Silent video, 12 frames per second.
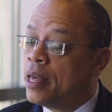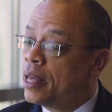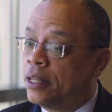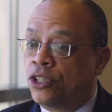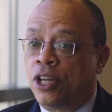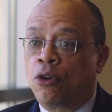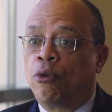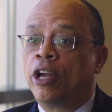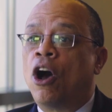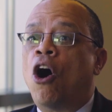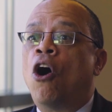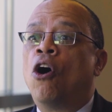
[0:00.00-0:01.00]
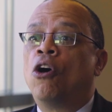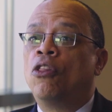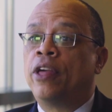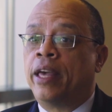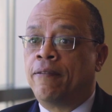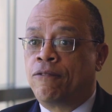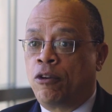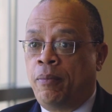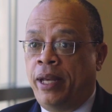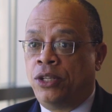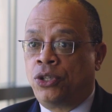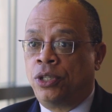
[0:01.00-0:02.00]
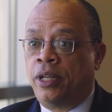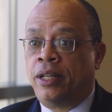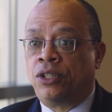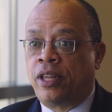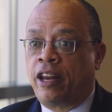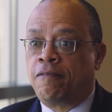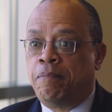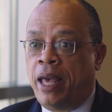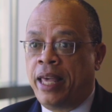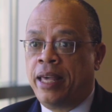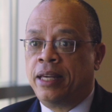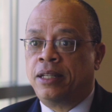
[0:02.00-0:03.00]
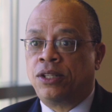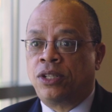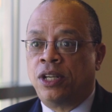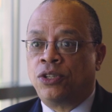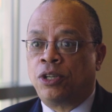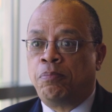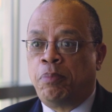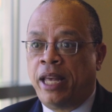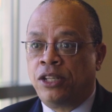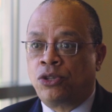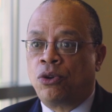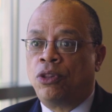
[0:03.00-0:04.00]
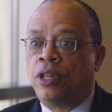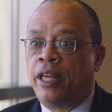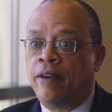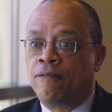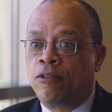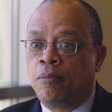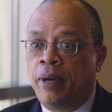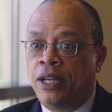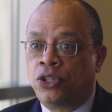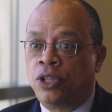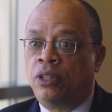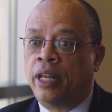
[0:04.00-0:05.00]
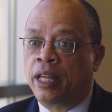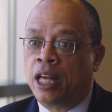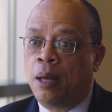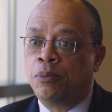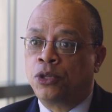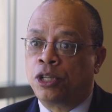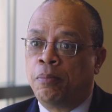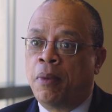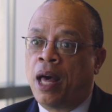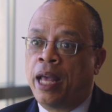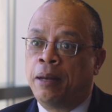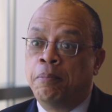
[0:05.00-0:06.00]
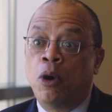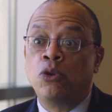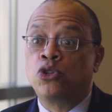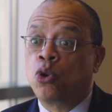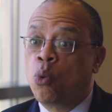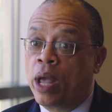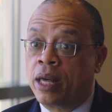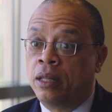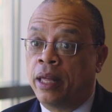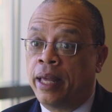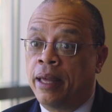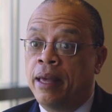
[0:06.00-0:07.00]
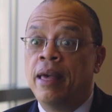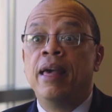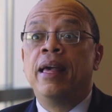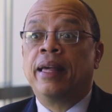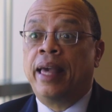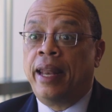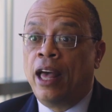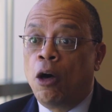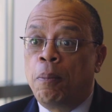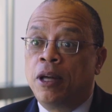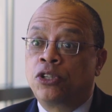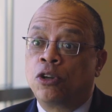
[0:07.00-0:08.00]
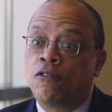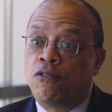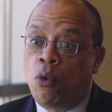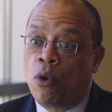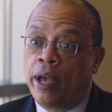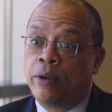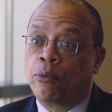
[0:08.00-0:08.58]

Considering all the information instead of making a decision based on the information that comes to mind most quickly can help us avoid